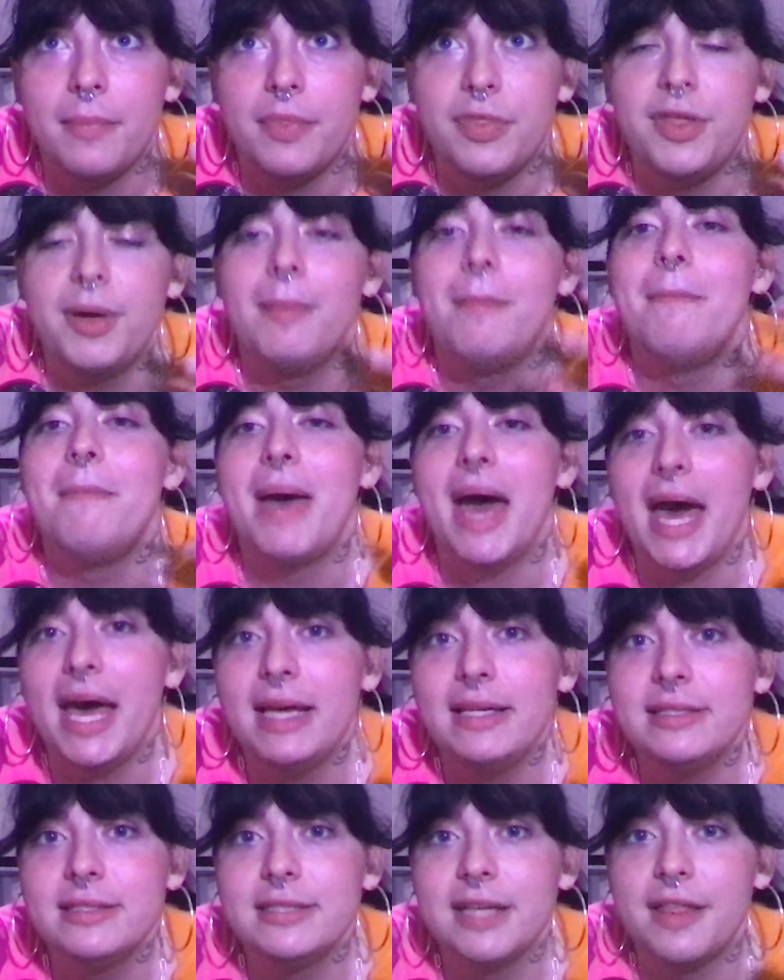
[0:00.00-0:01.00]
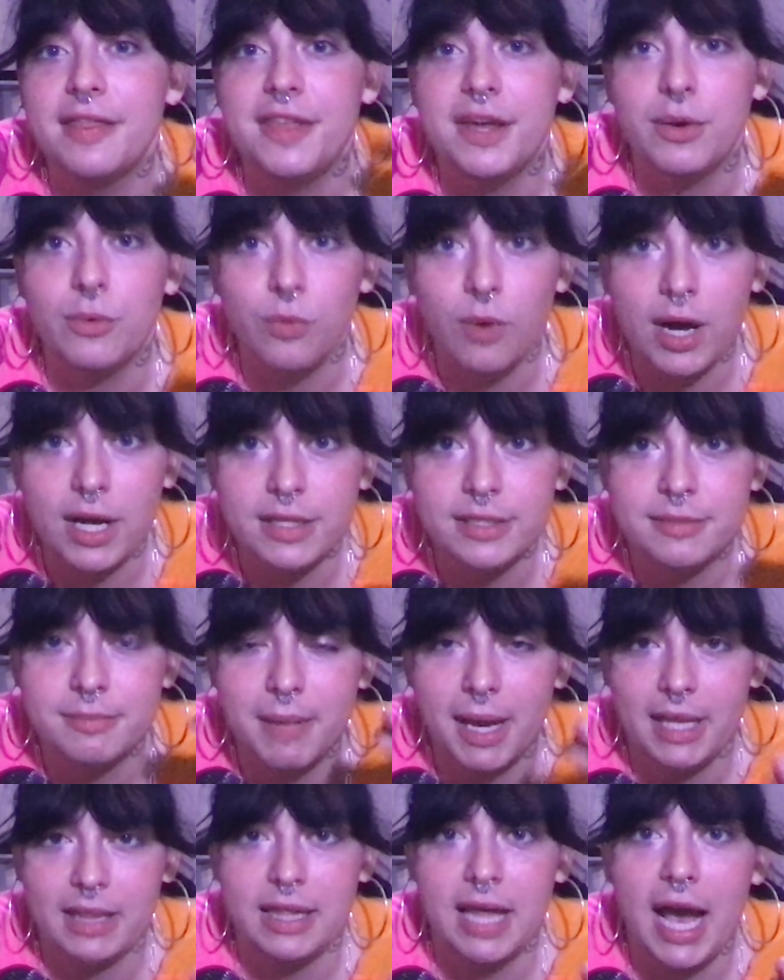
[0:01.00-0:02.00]
the mess that was
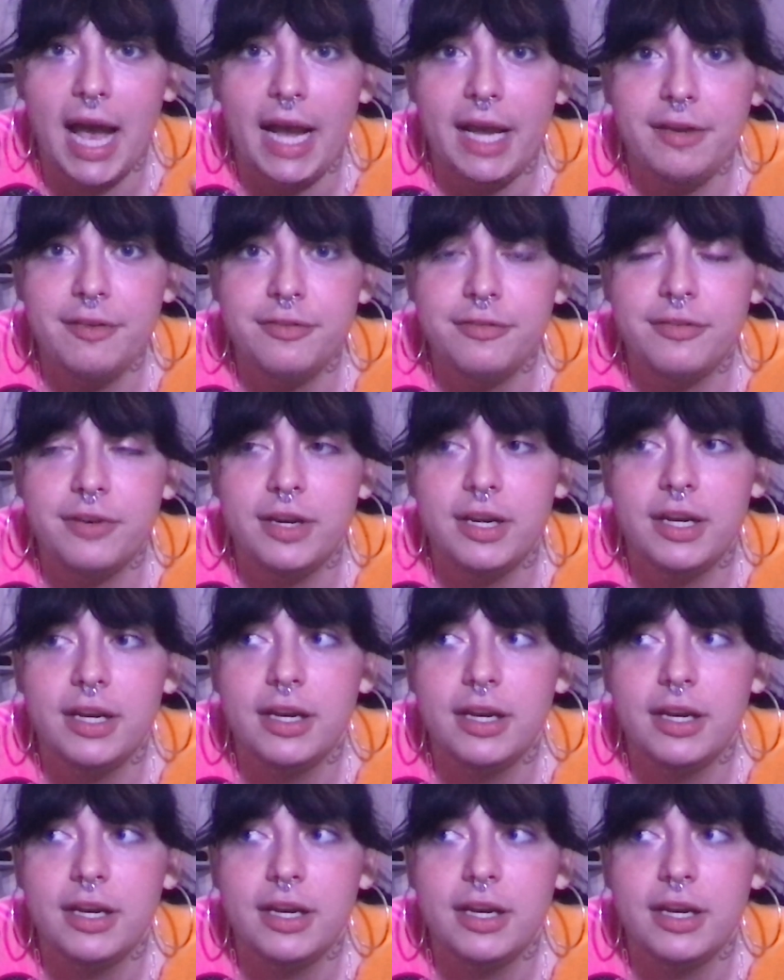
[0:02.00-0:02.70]
my life